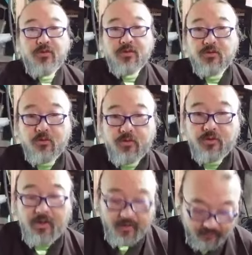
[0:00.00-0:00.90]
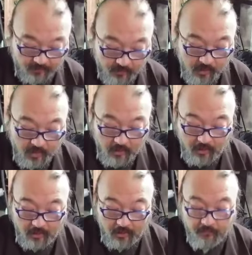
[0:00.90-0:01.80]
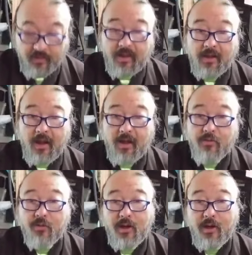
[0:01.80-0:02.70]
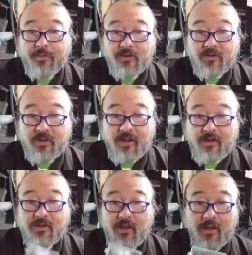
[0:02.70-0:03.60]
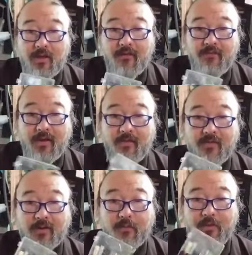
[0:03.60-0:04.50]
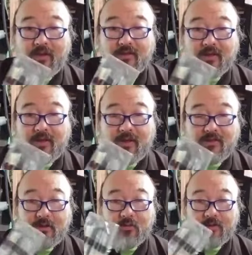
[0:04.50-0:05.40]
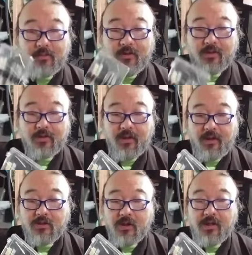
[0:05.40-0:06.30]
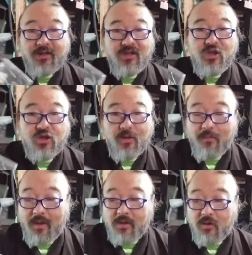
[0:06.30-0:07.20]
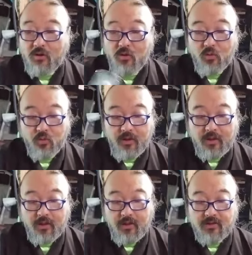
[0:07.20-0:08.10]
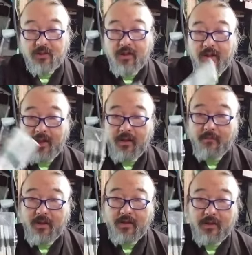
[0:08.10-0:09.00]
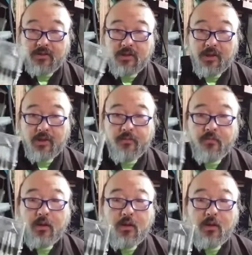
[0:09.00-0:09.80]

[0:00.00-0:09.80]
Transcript: music store should have that. And the other options is if you have like a plastic casing or something like this, that you can make your own reed case. And I made this thing,